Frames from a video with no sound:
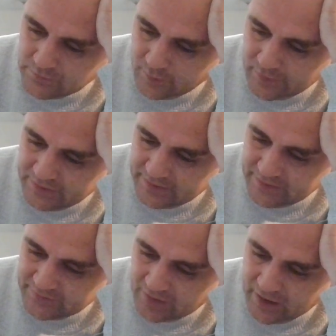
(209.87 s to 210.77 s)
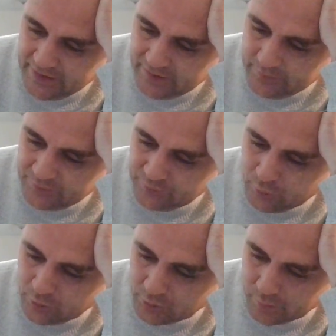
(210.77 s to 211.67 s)
But these items
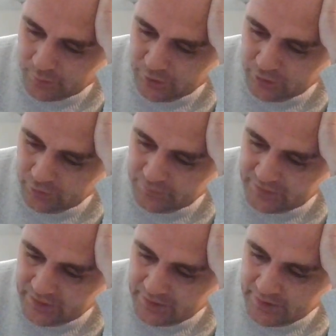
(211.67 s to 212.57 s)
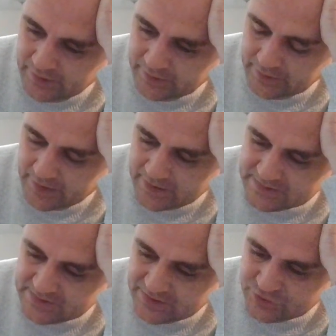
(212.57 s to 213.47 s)
were removed in the
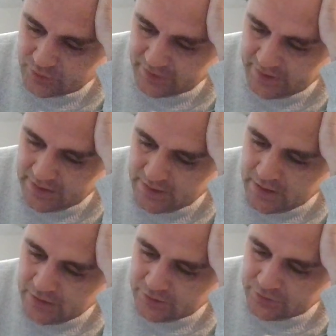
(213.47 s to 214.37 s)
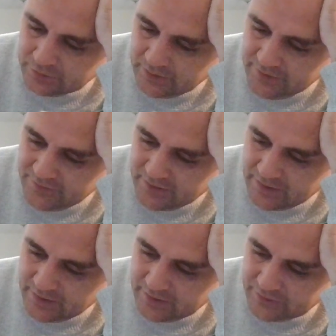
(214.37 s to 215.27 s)
next century to leave it
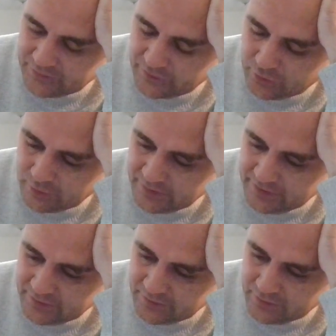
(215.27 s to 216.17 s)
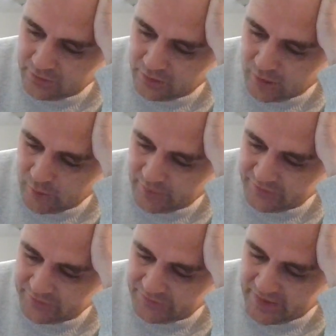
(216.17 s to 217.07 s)
in its current open
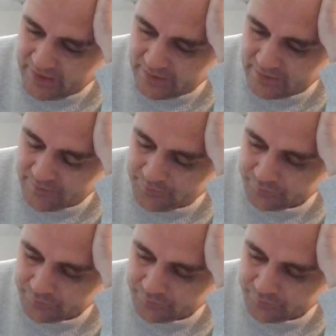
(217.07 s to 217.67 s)
state.